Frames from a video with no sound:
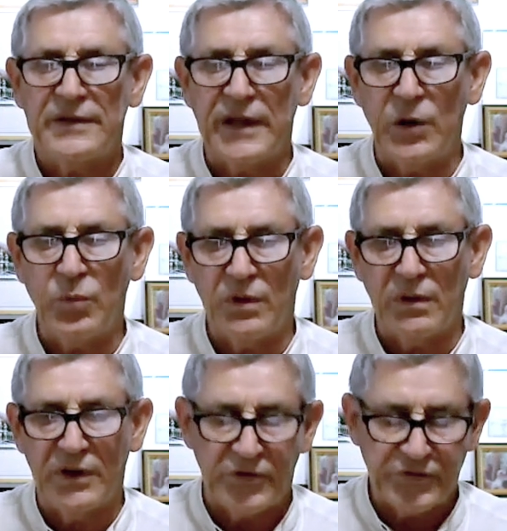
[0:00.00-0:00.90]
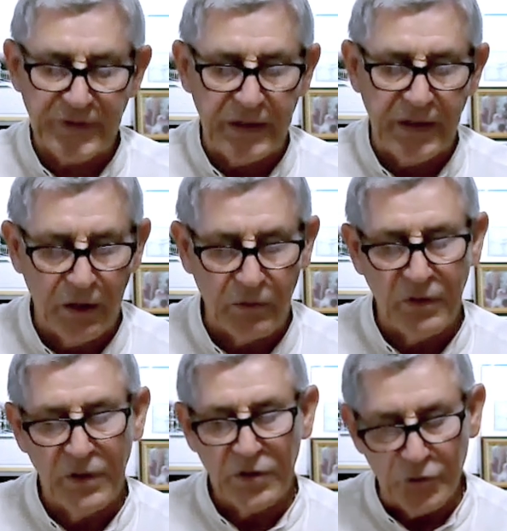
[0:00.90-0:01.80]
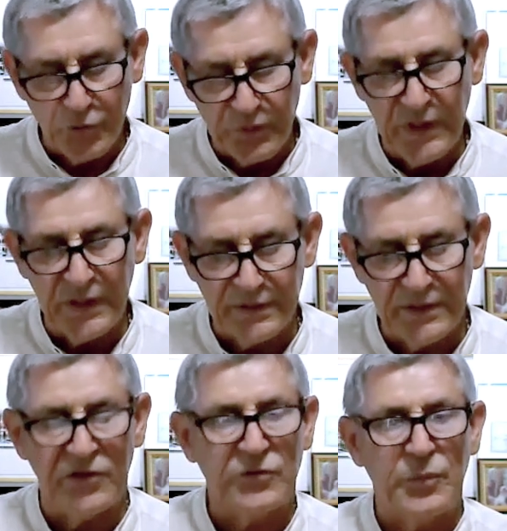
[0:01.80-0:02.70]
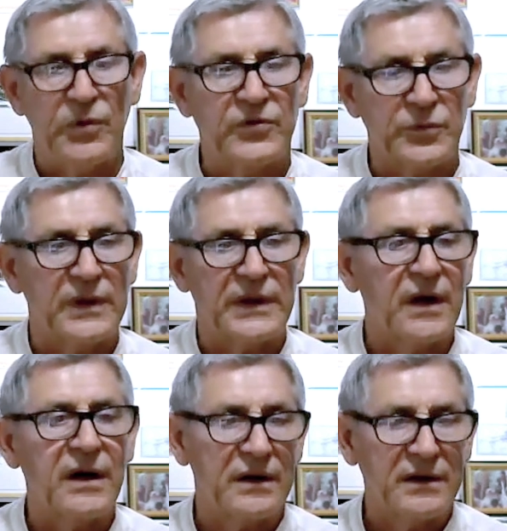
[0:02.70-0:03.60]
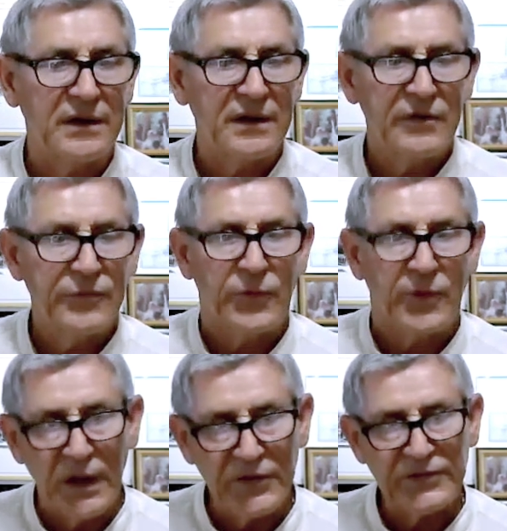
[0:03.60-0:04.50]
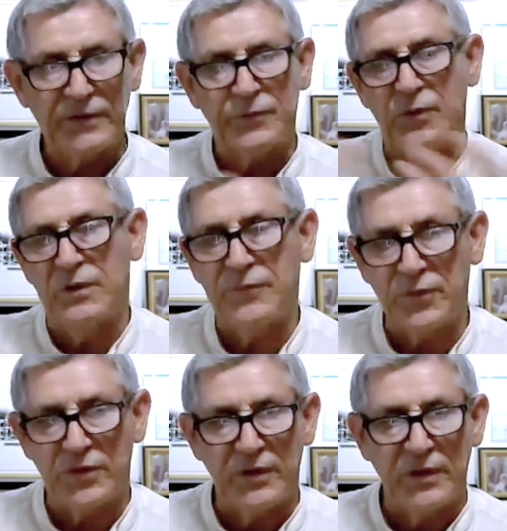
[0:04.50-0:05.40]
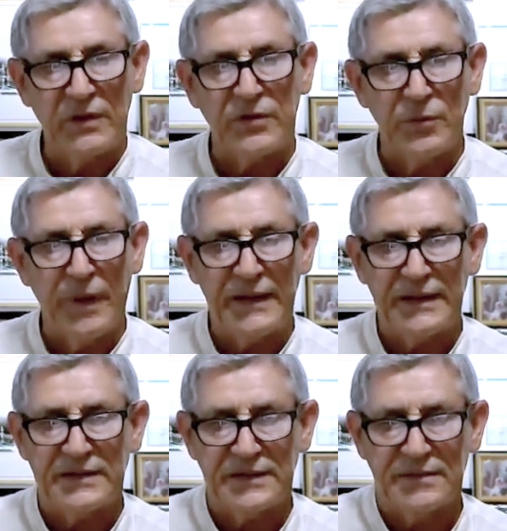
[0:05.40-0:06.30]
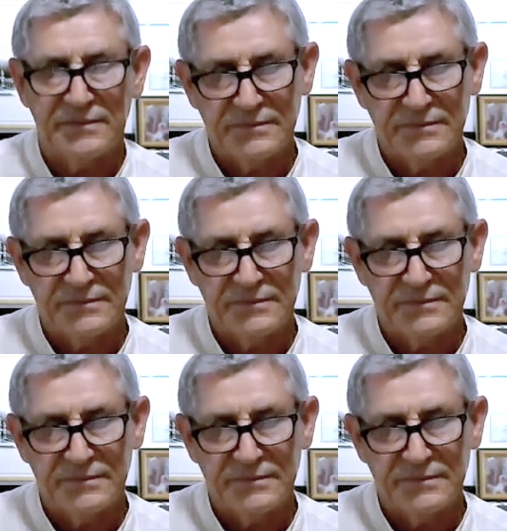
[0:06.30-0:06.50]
then we'll understand how unique these books really are for us and for, for humanity.